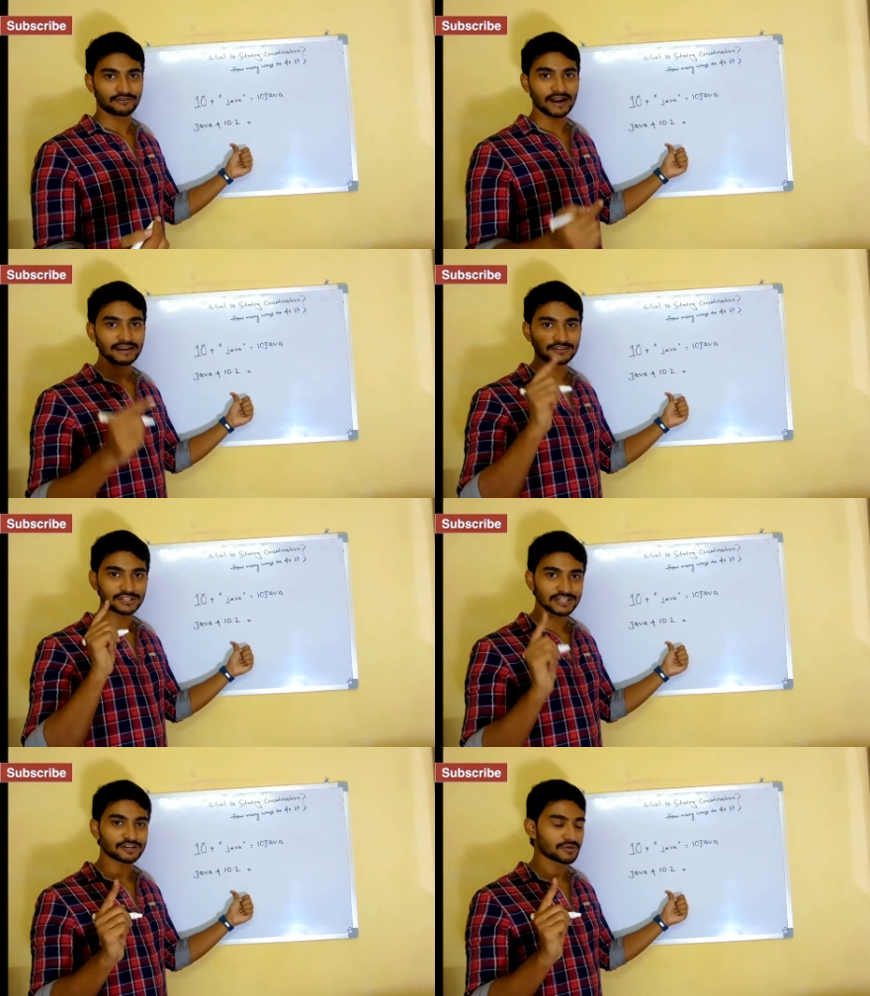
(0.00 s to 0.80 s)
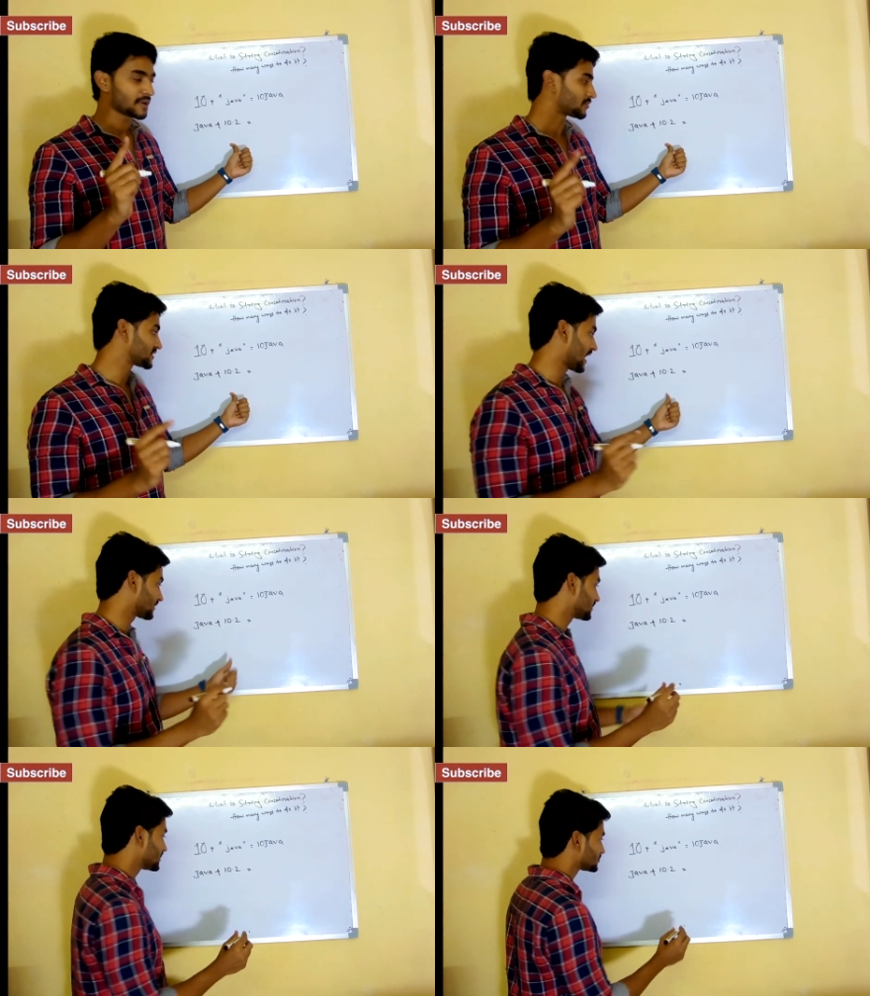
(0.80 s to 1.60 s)
All right, you just need to remember
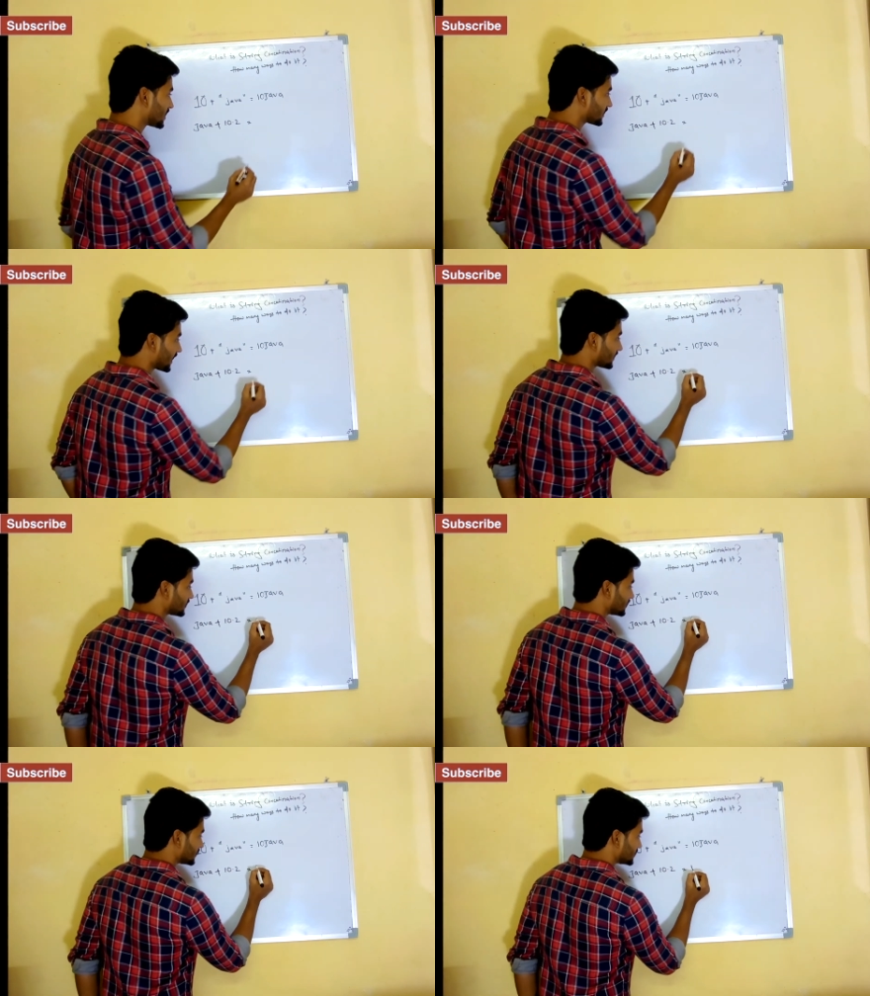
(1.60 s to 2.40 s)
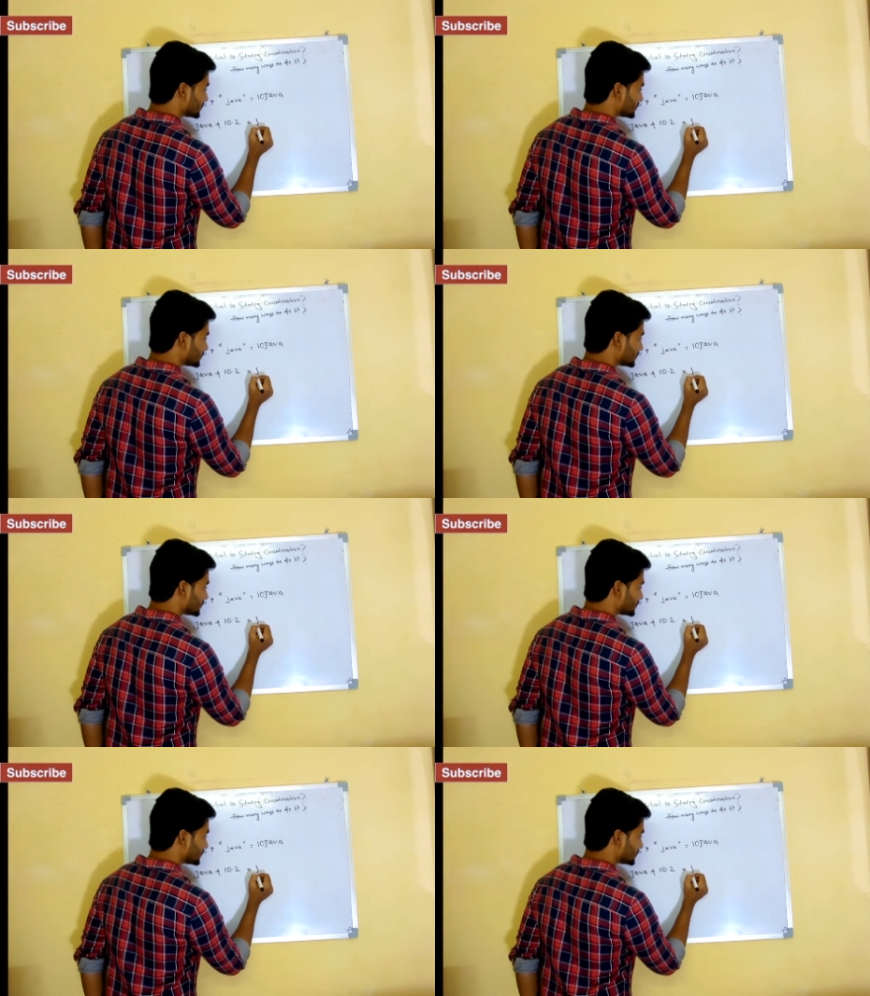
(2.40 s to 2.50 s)
that. So I'll get